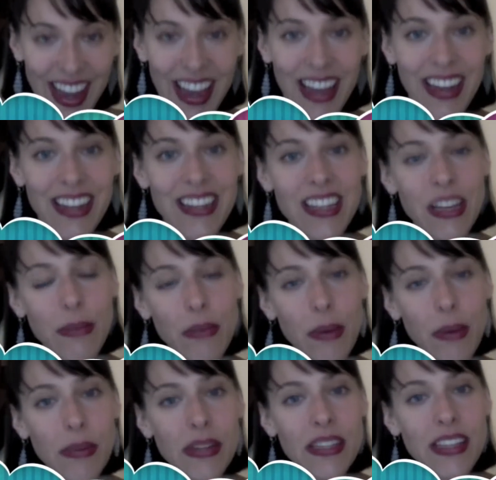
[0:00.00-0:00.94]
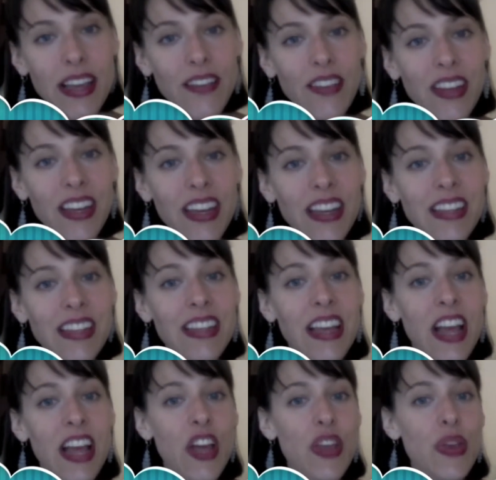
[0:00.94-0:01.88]
And in tip number 7 is
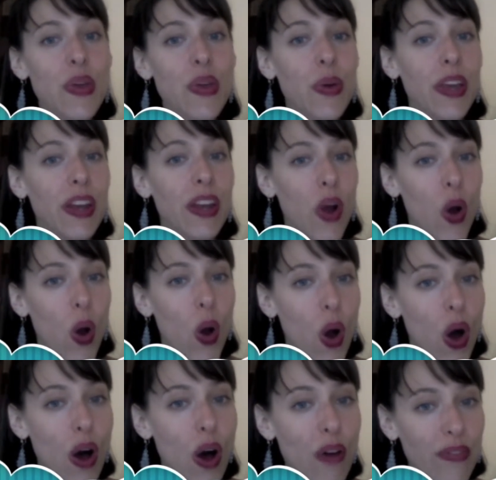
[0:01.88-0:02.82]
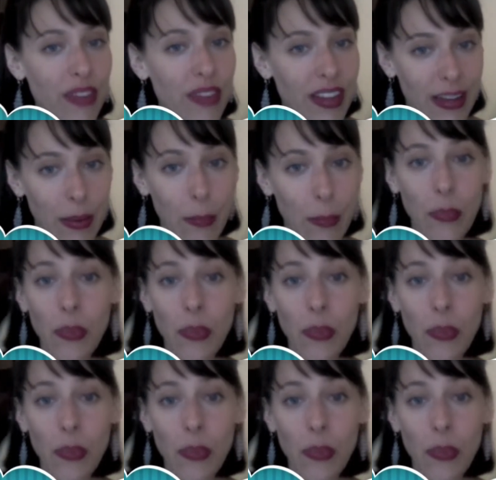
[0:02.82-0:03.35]
you can often